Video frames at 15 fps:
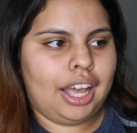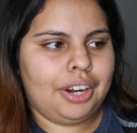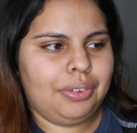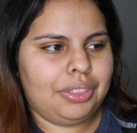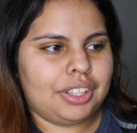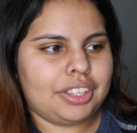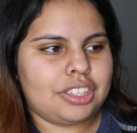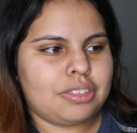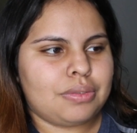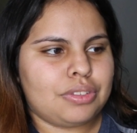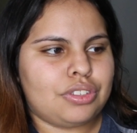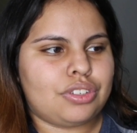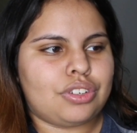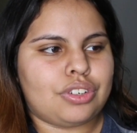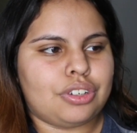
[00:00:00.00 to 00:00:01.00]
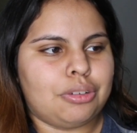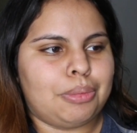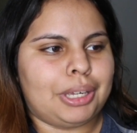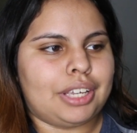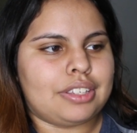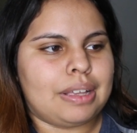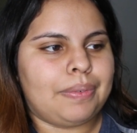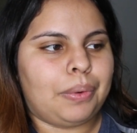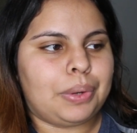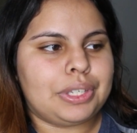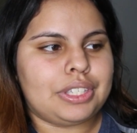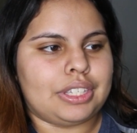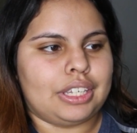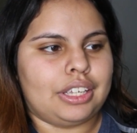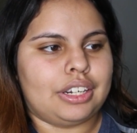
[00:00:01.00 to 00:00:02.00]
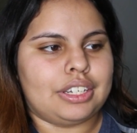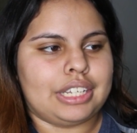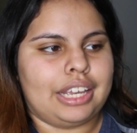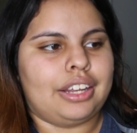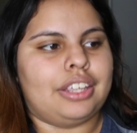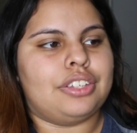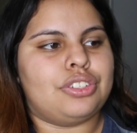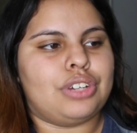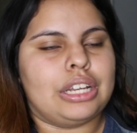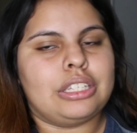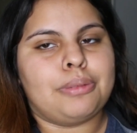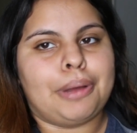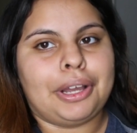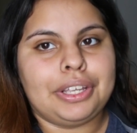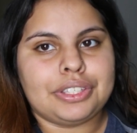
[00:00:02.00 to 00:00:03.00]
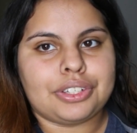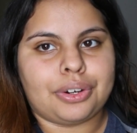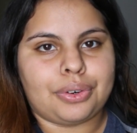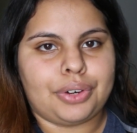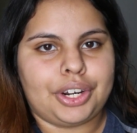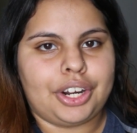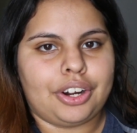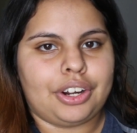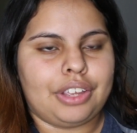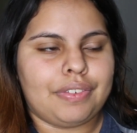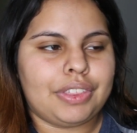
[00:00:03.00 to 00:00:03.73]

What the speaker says: I don't think this one's true because I've always seen Danny stress about his career.